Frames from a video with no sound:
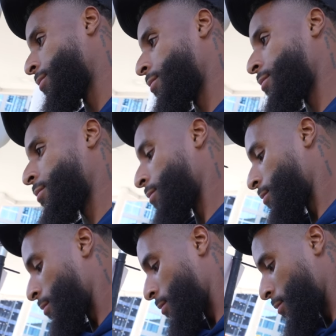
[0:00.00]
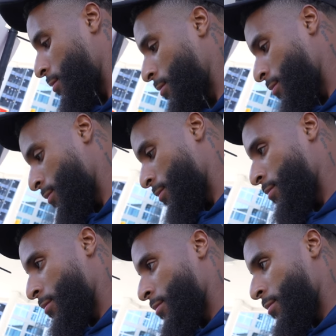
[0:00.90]

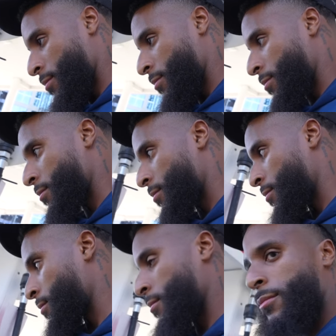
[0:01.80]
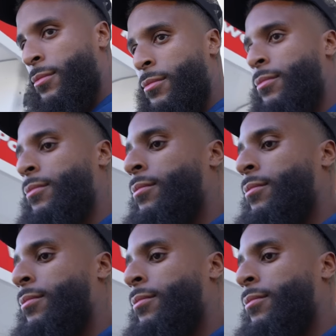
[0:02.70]
(silence)